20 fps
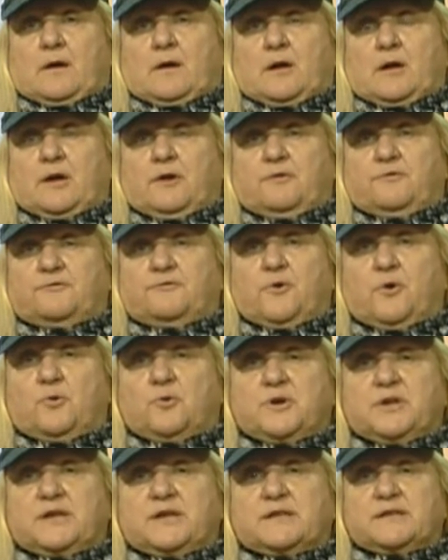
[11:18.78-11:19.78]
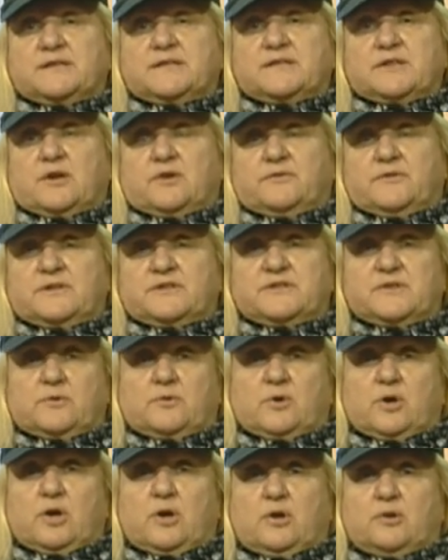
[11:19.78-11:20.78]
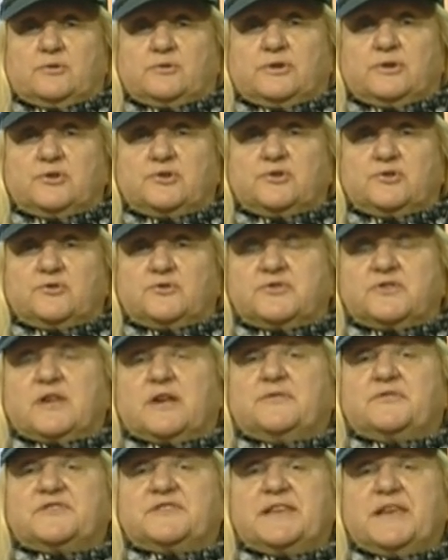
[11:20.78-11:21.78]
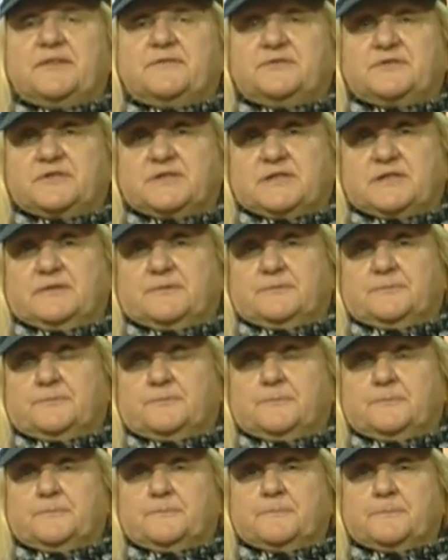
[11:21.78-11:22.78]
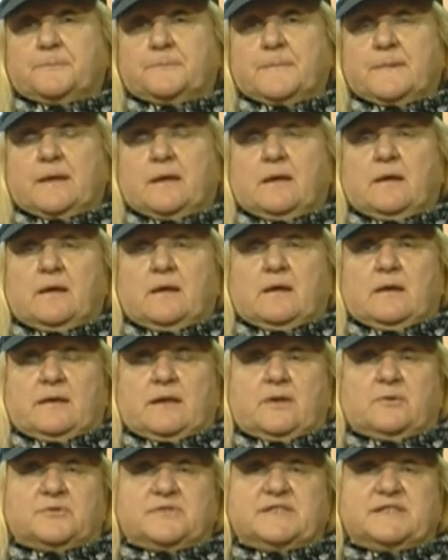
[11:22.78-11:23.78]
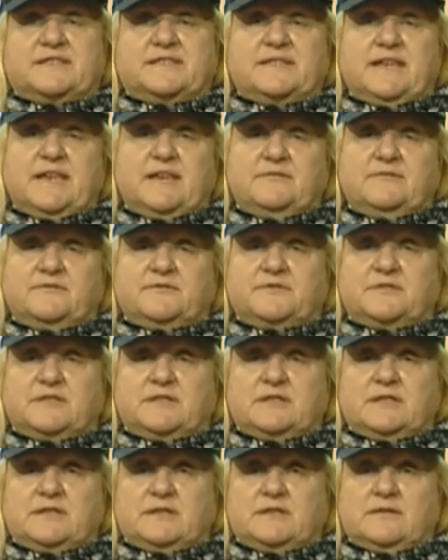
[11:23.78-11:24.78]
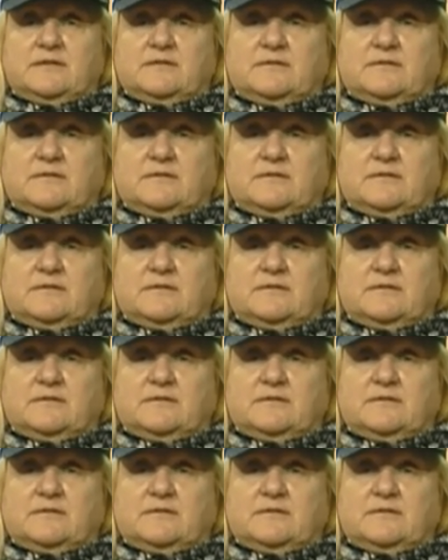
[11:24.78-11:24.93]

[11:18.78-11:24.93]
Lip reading: focus on the so-called issues of safety. Now, safety